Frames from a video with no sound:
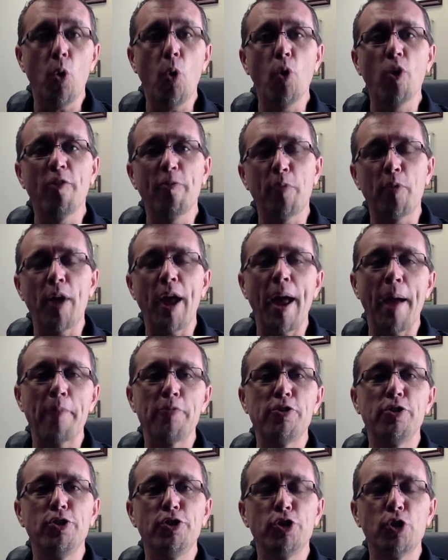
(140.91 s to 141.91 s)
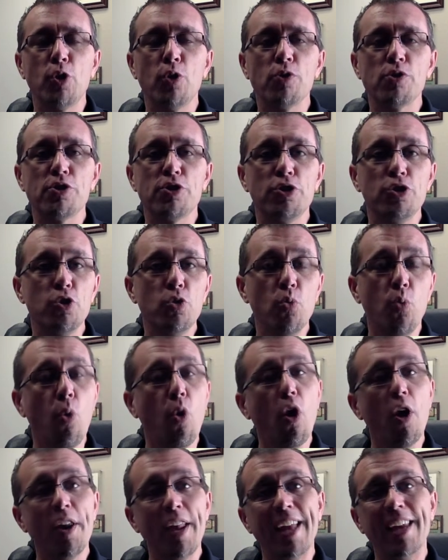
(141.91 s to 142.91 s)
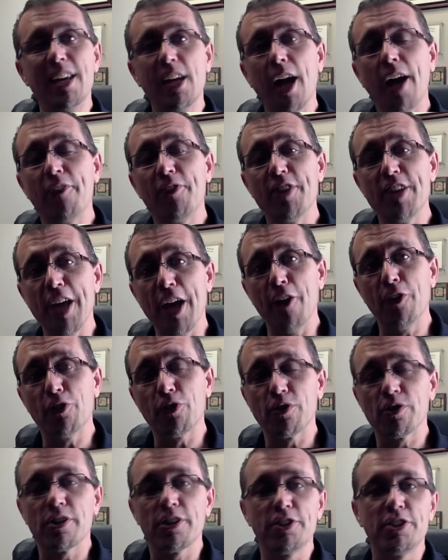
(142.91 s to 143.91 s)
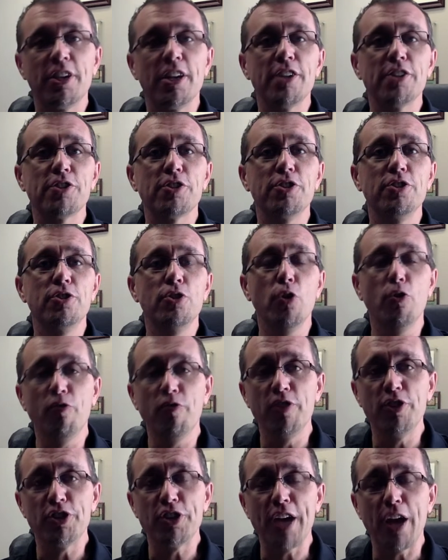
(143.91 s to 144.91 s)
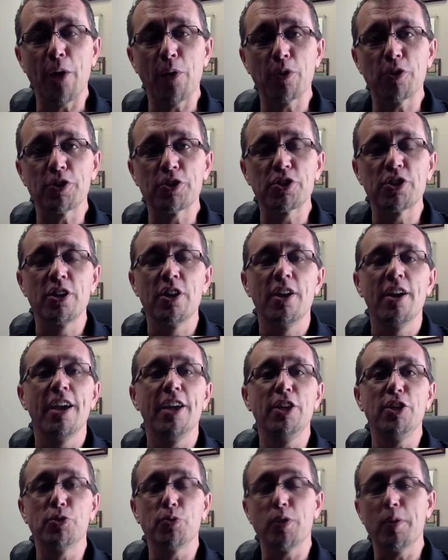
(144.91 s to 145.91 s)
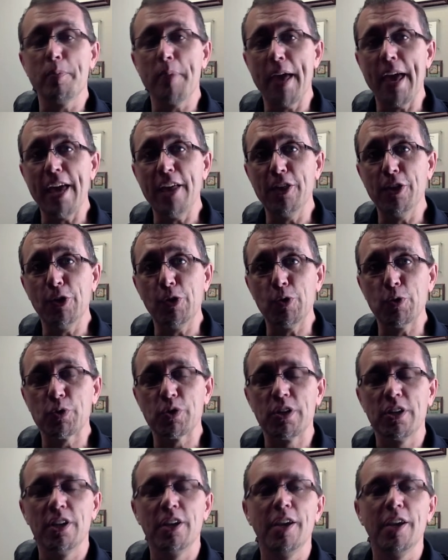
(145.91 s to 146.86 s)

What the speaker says: or if perhaps you chose to do one and not the other, such as no fish hours, you just want to pay those,